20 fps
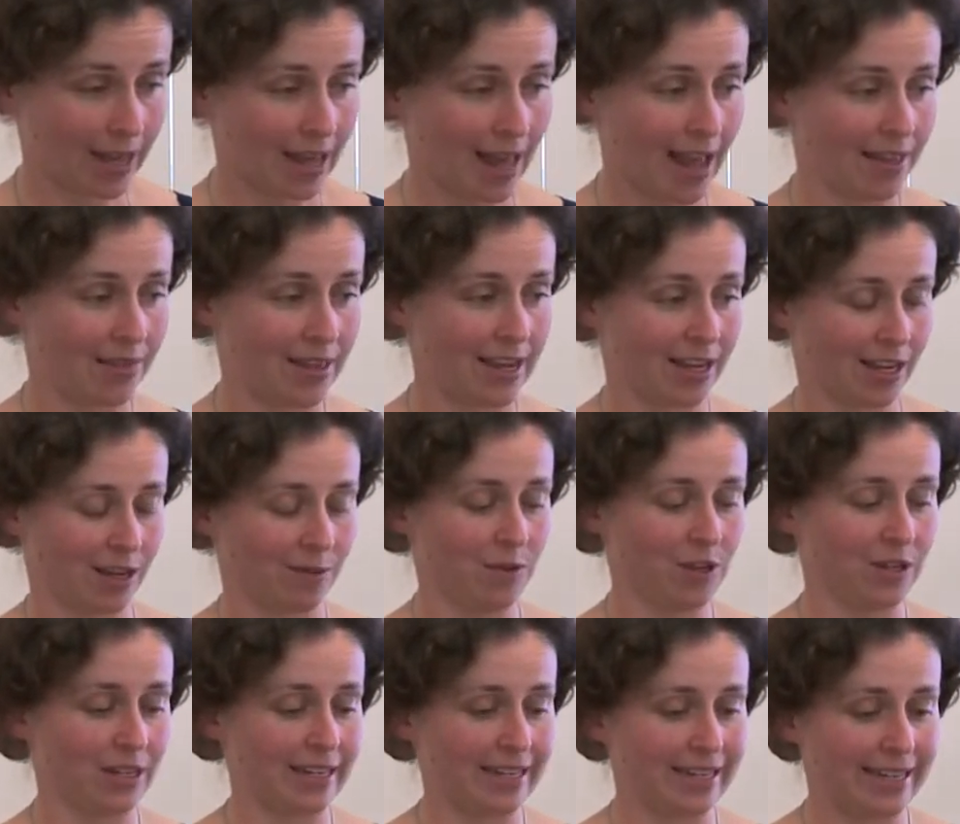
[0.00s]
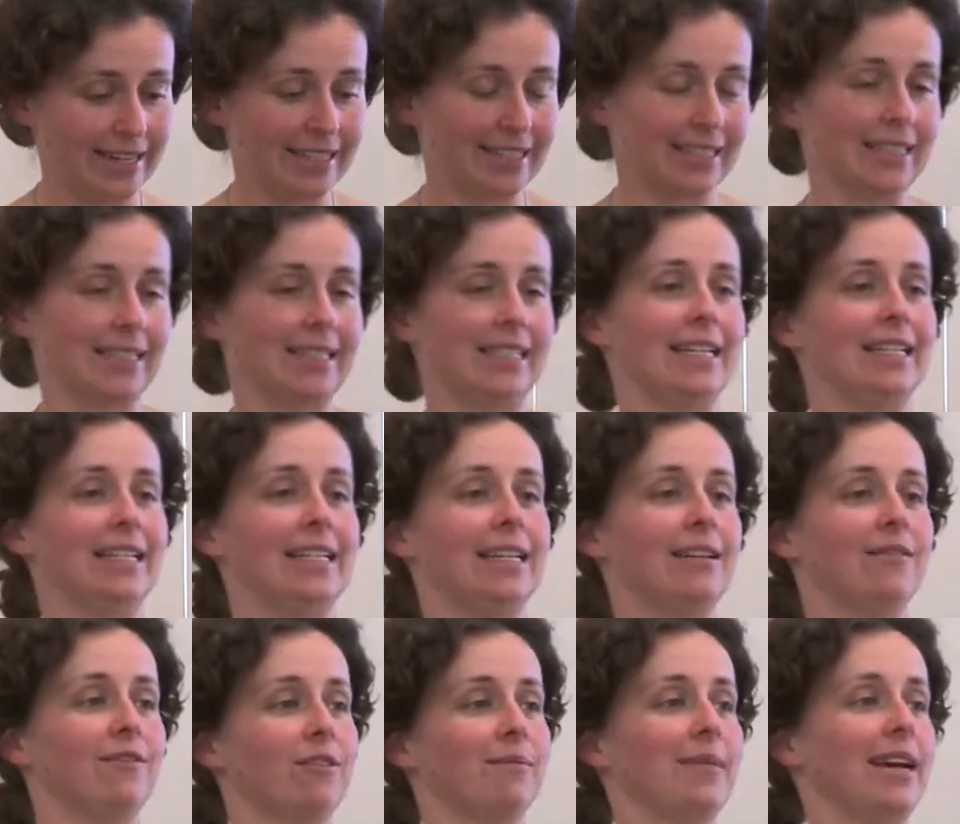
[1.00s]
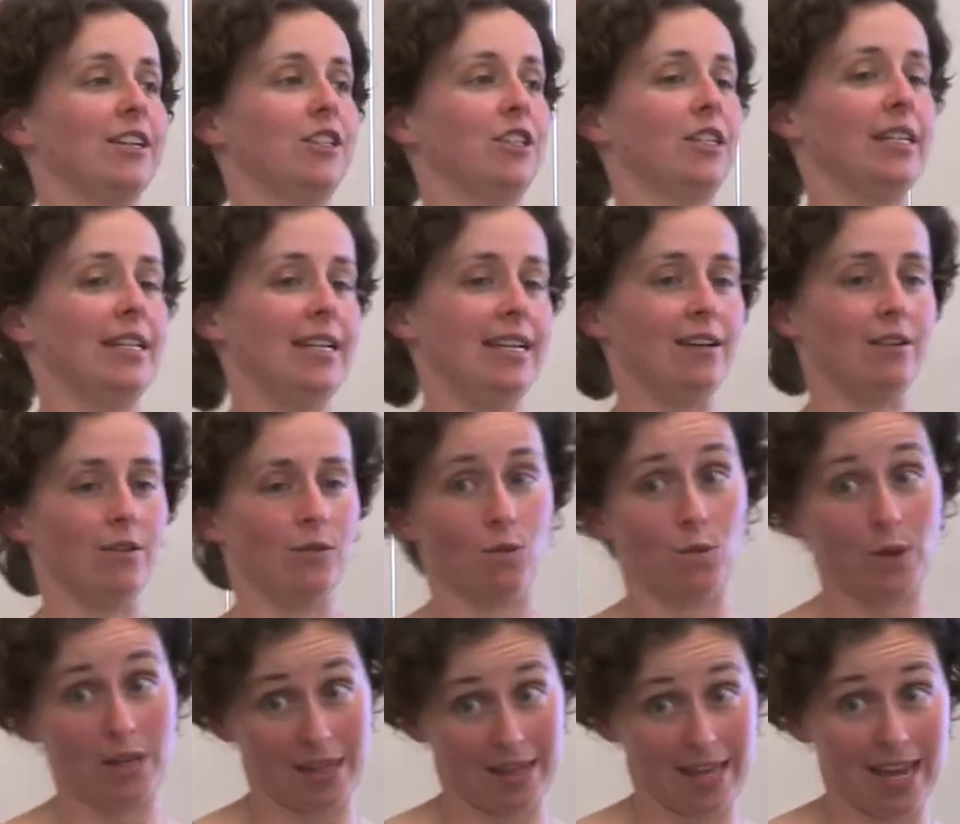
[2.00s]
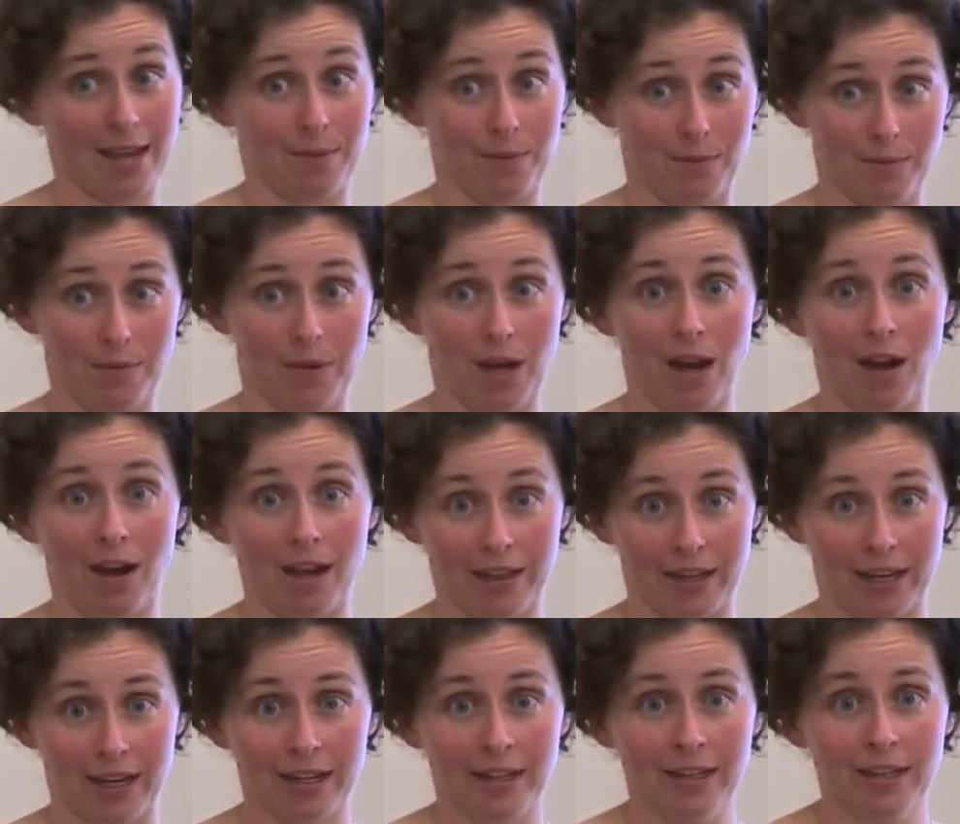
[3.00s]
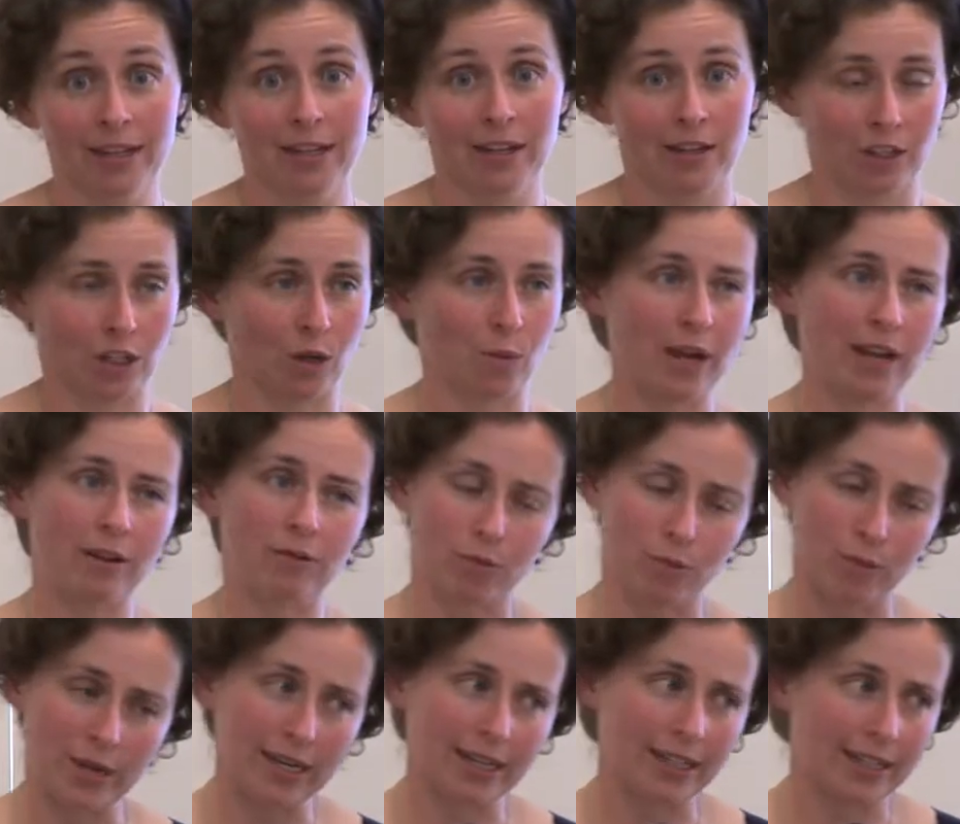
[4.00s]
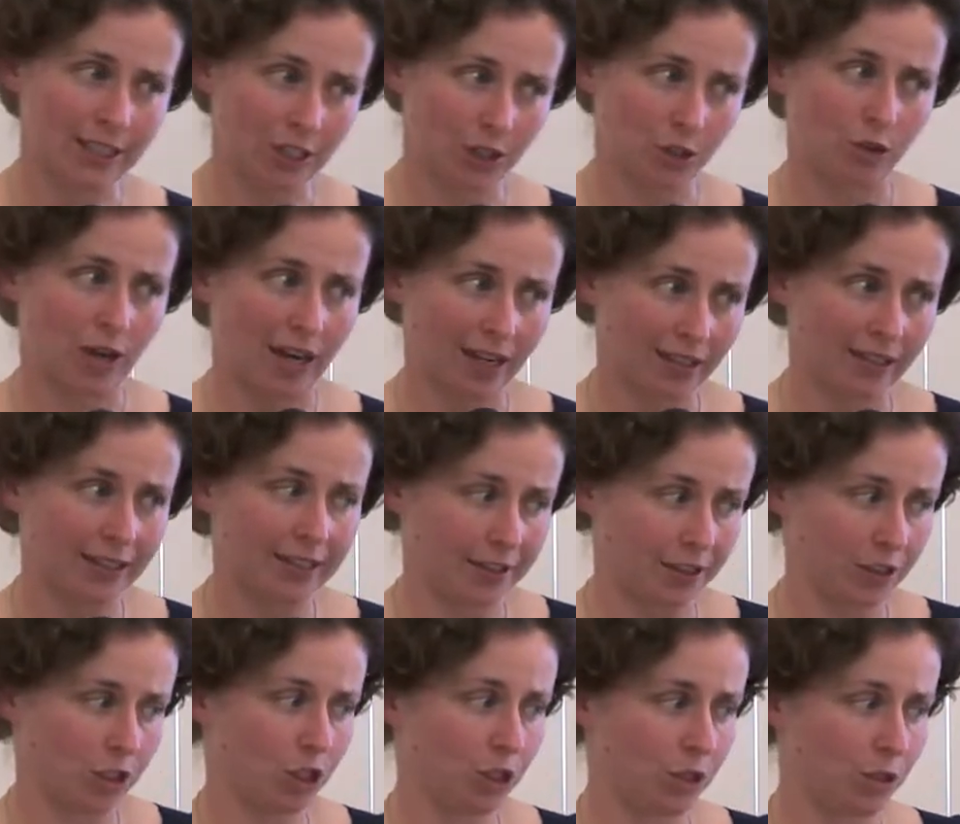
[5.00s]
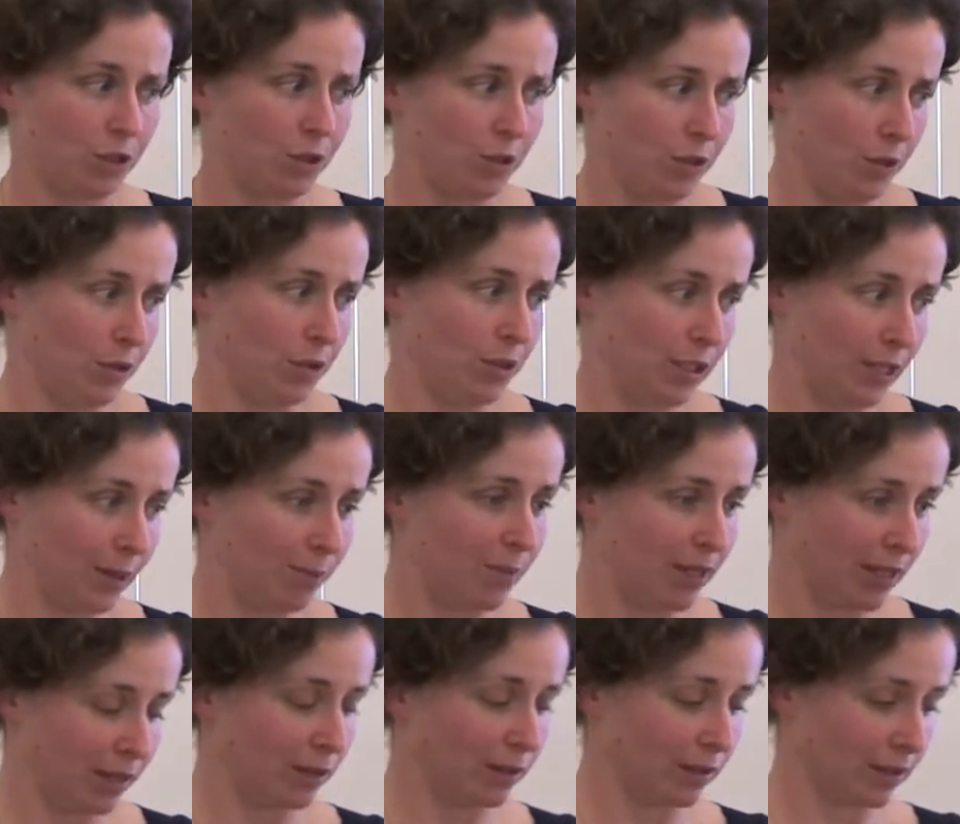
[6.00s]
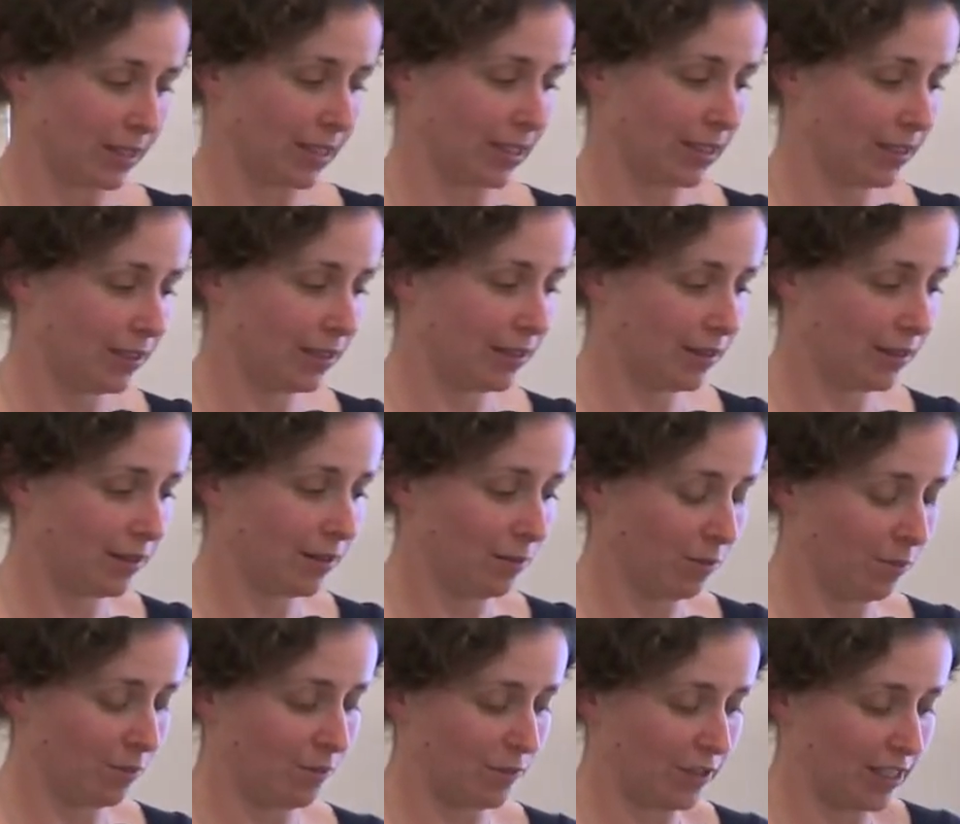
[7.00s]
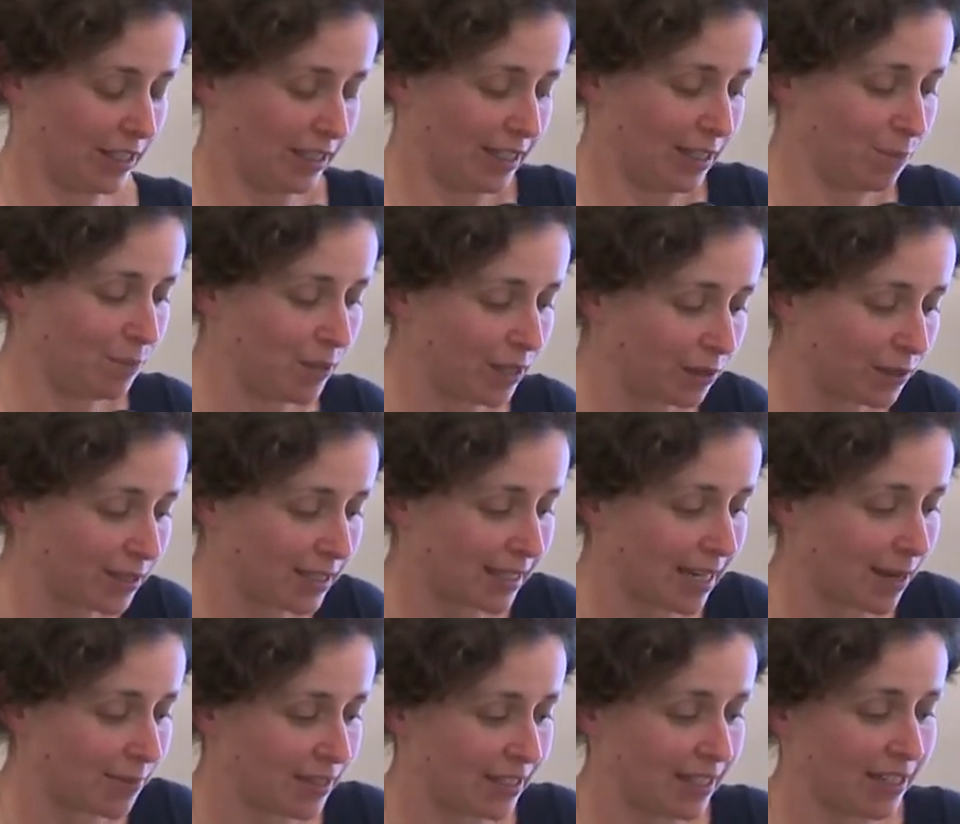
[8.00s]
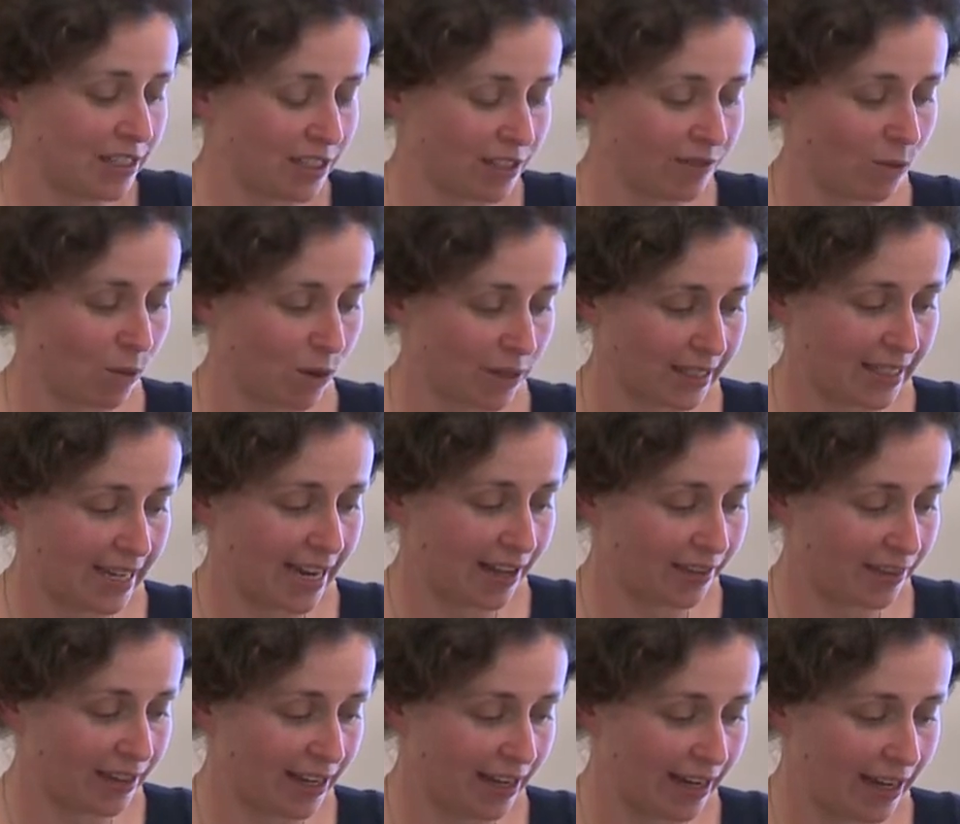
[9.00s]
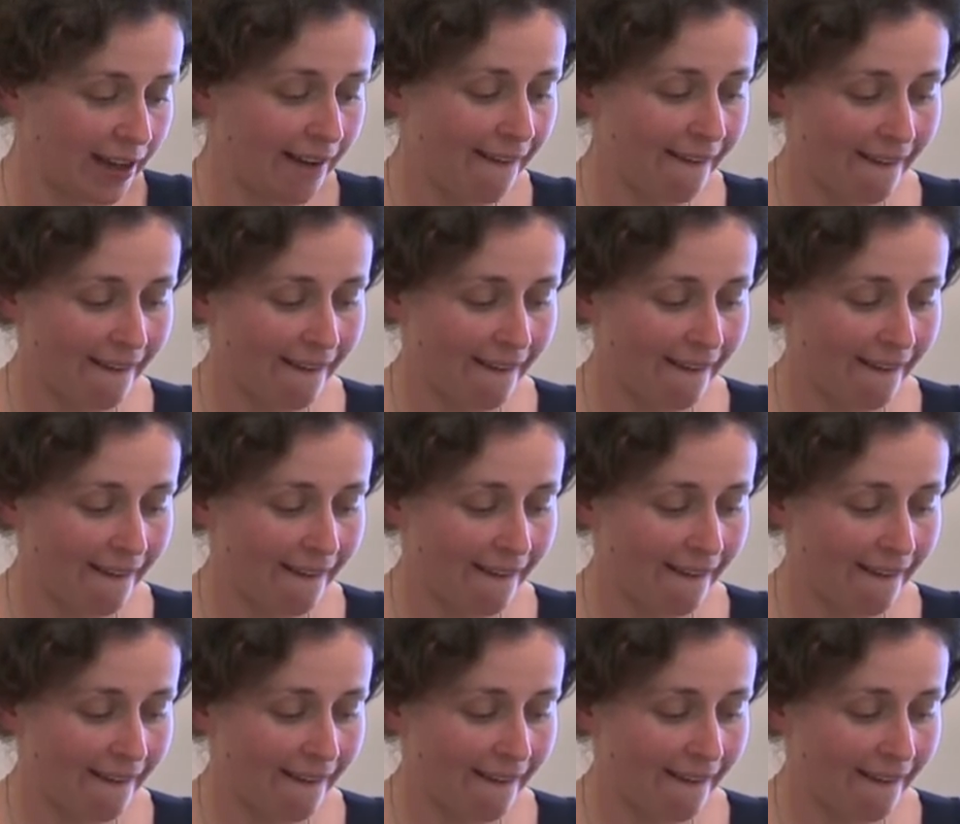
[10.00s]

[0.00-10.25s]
and their community isn't sending information in with them either. So we're really struggling to build some sense of what's out there.